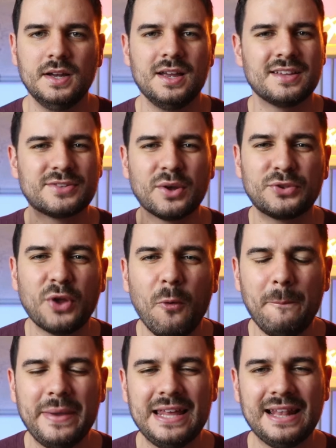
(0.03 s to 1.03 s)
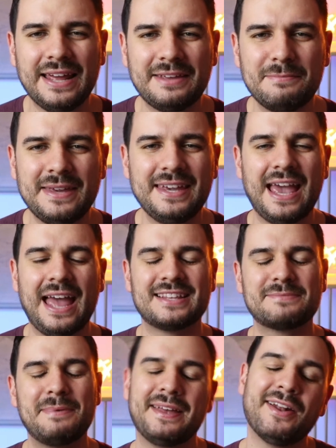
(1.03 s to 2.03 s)
So don't be like me and
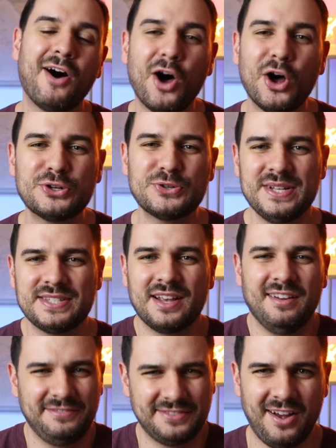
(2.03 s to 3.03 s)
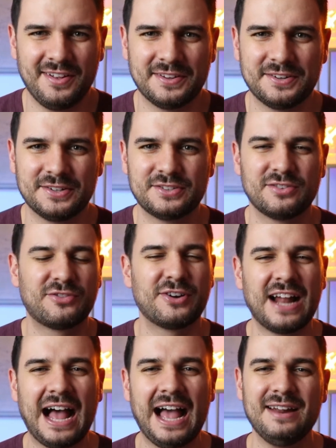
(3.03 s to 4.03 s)
spend hundreds of dollars for an
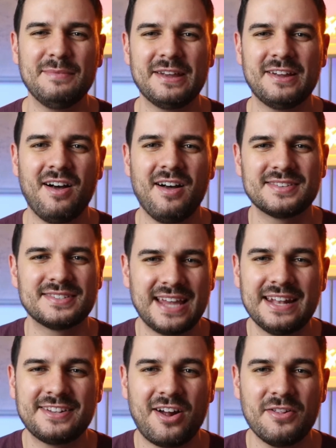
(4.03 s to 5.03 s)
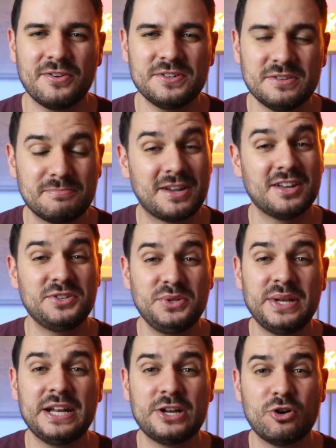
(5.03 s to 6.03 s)
item that costs $10 because you
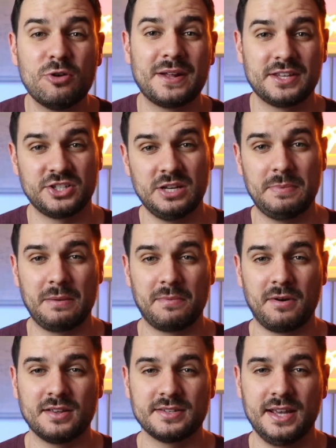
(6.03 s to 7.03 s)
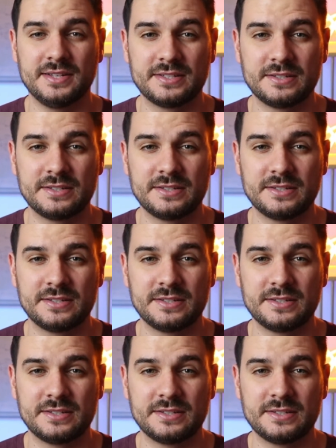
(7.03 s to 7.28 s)
didn't know about the shipping process.